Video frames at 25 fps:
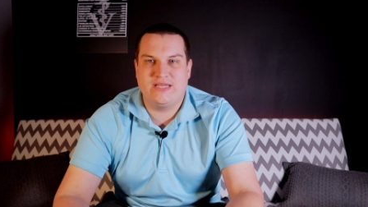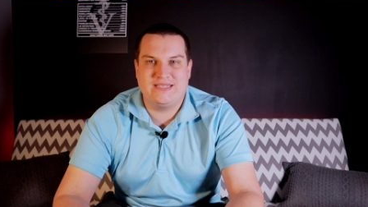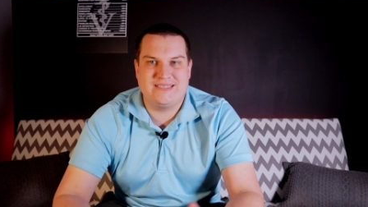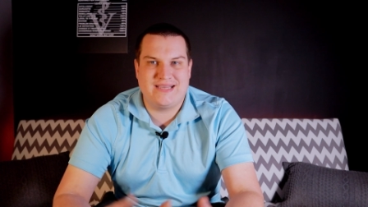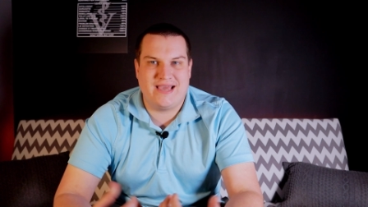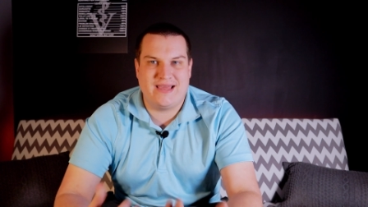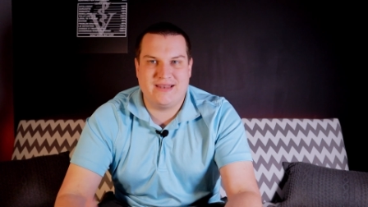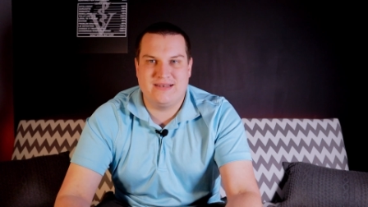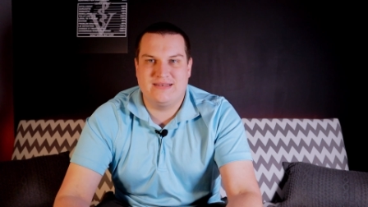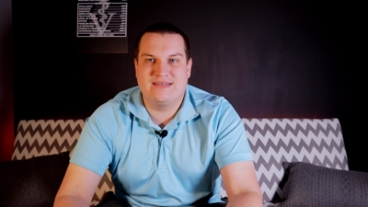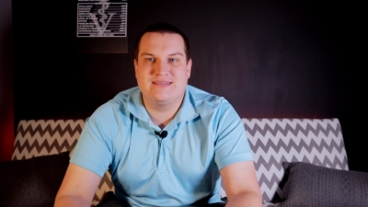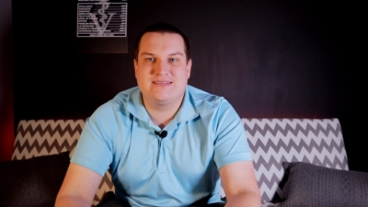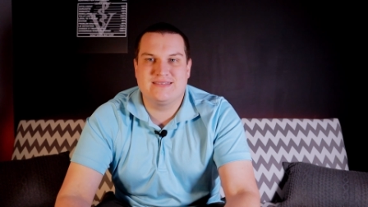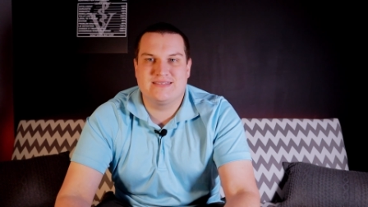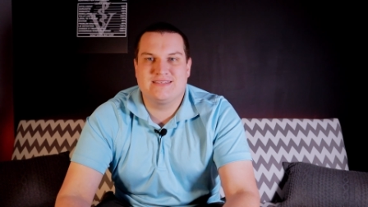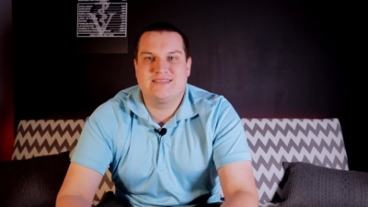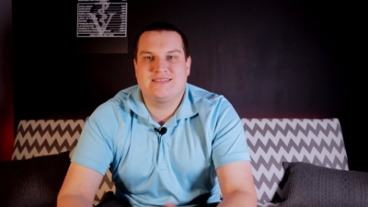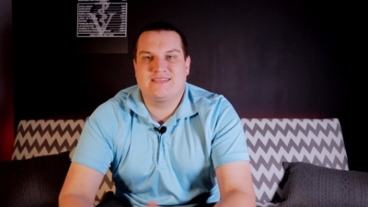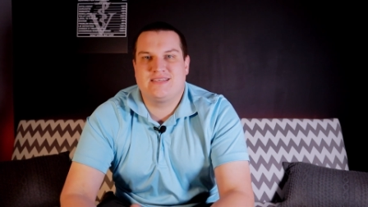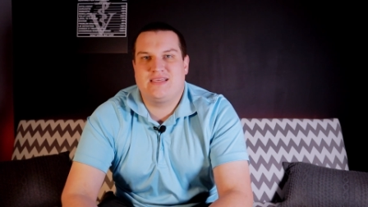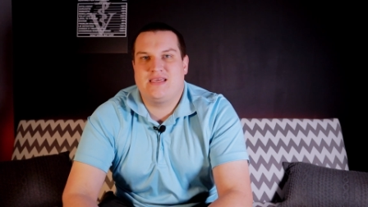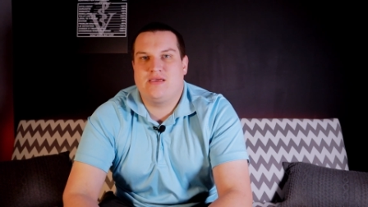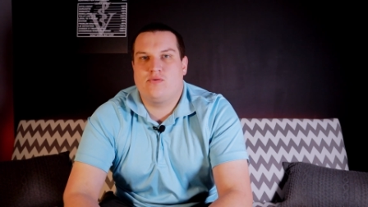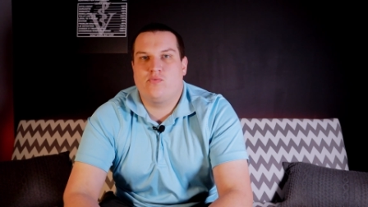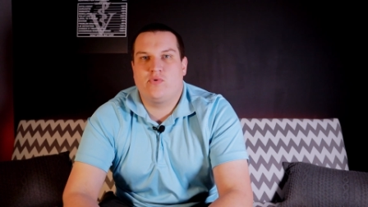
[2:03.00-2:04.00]
we tend to
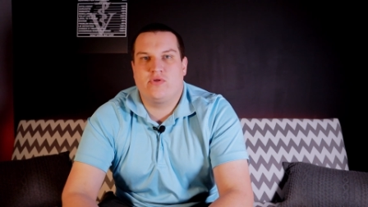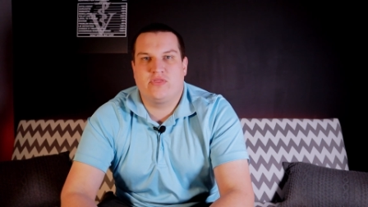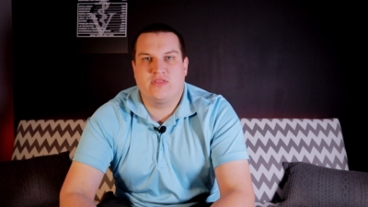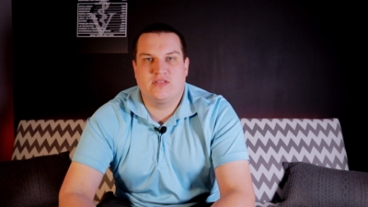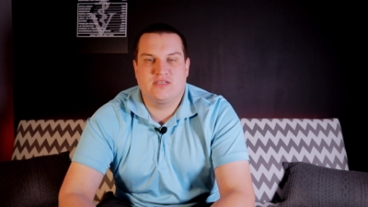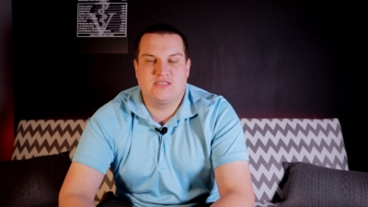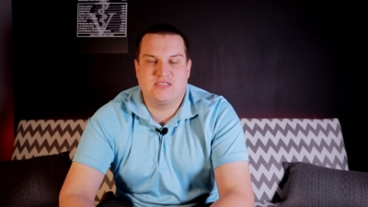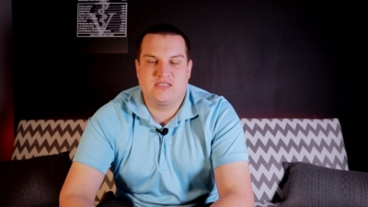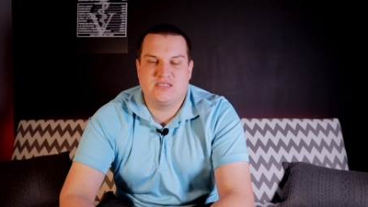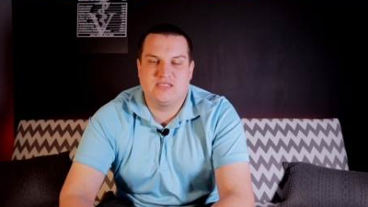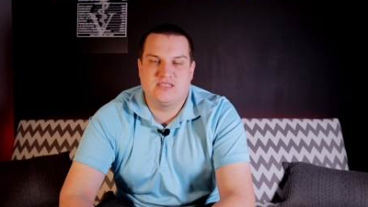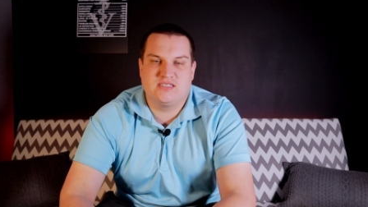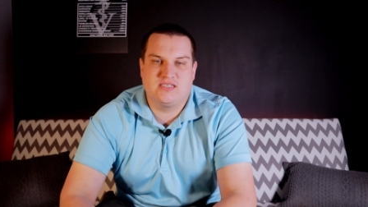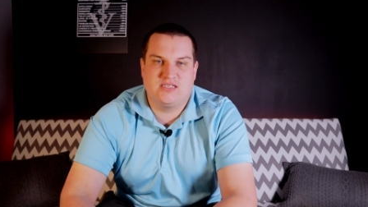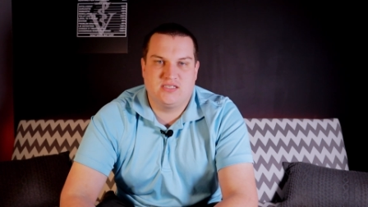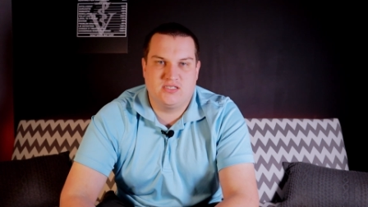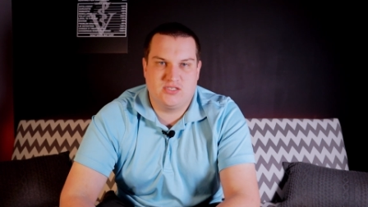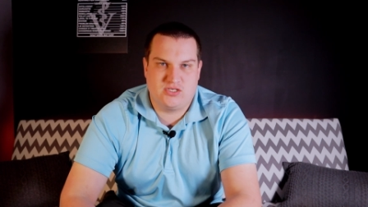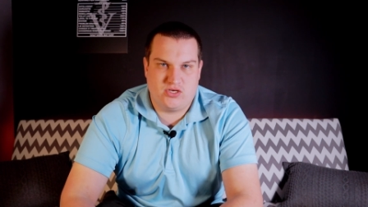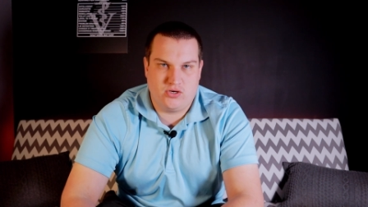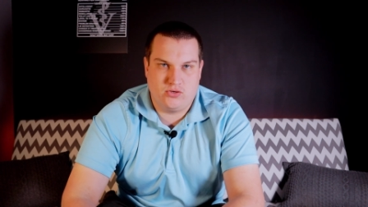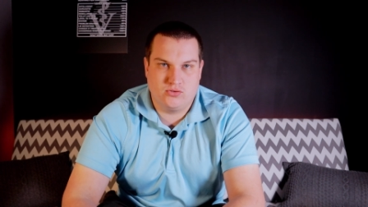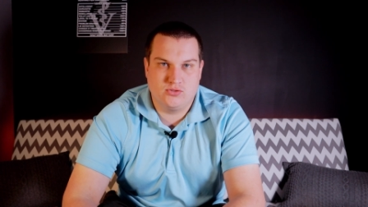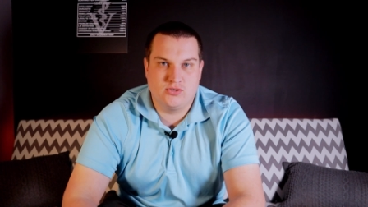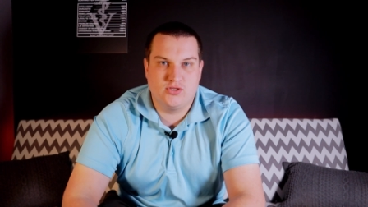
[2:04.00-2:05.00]
see when this
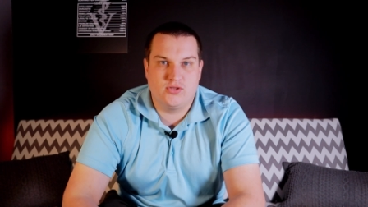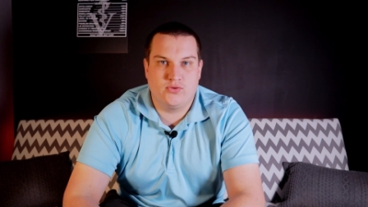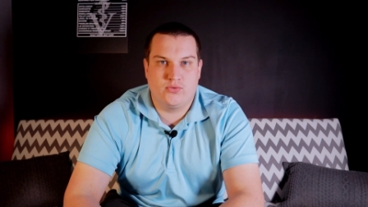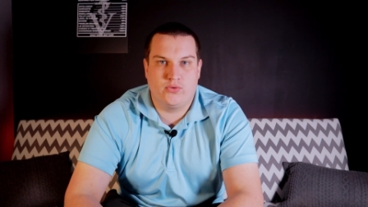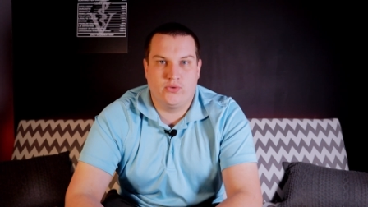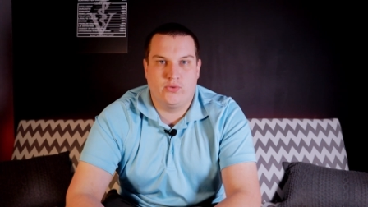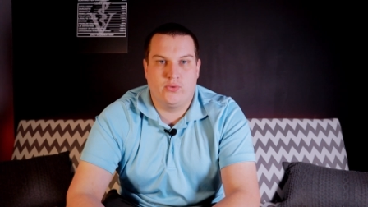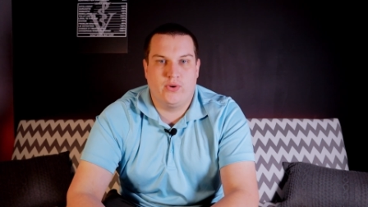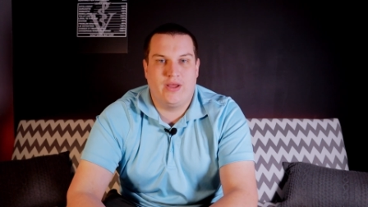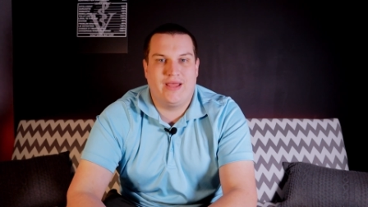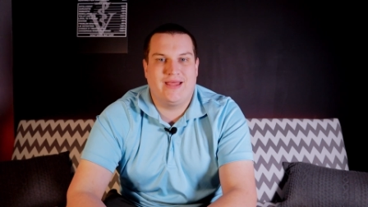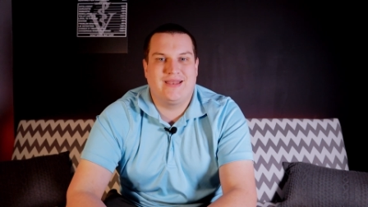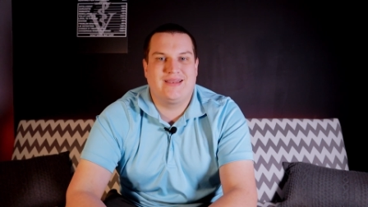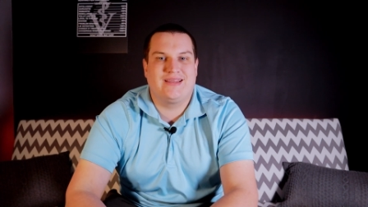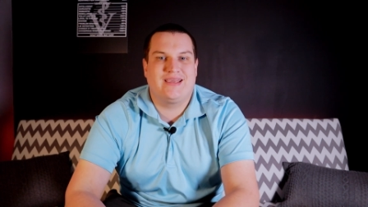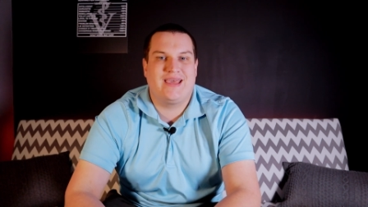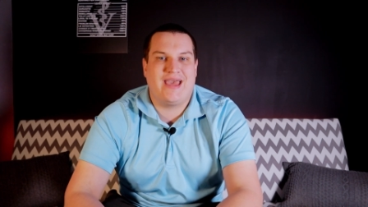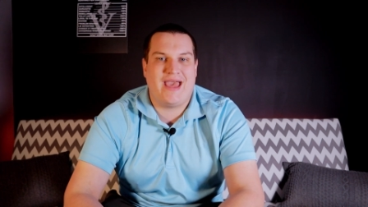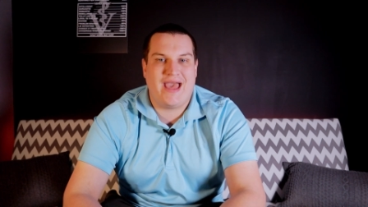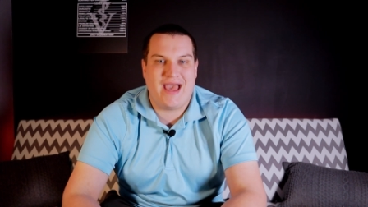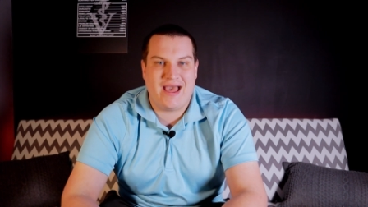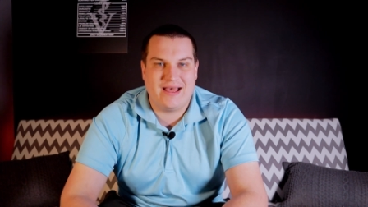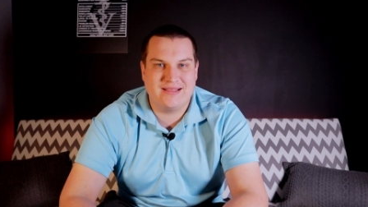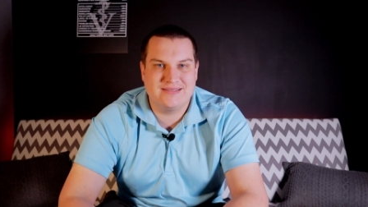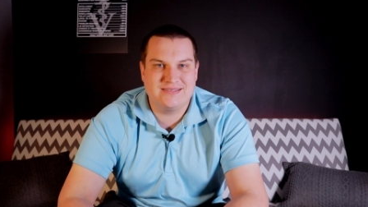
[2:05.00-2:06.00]
disease goes through in
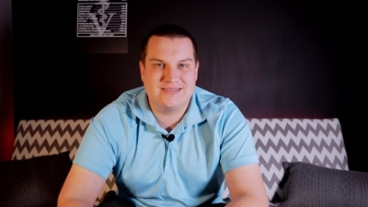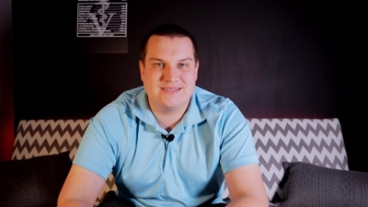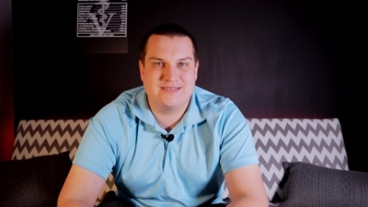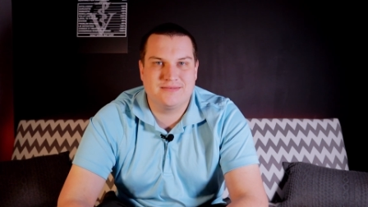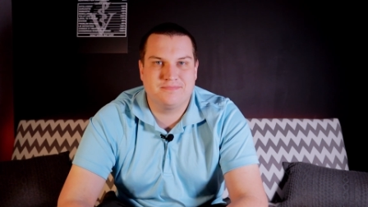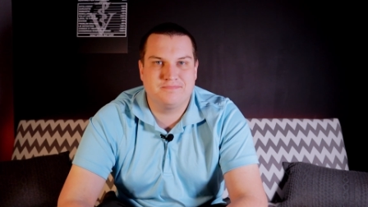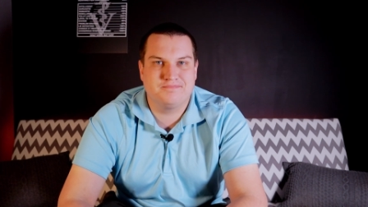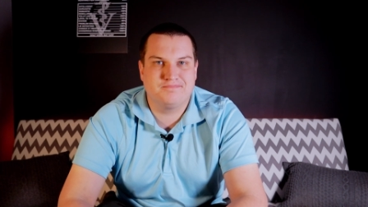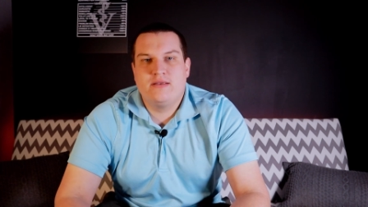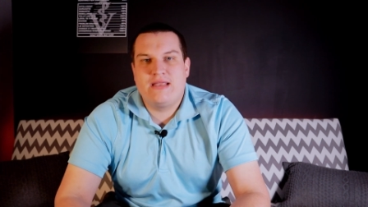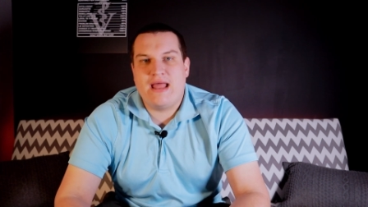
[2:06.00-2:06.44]
cats.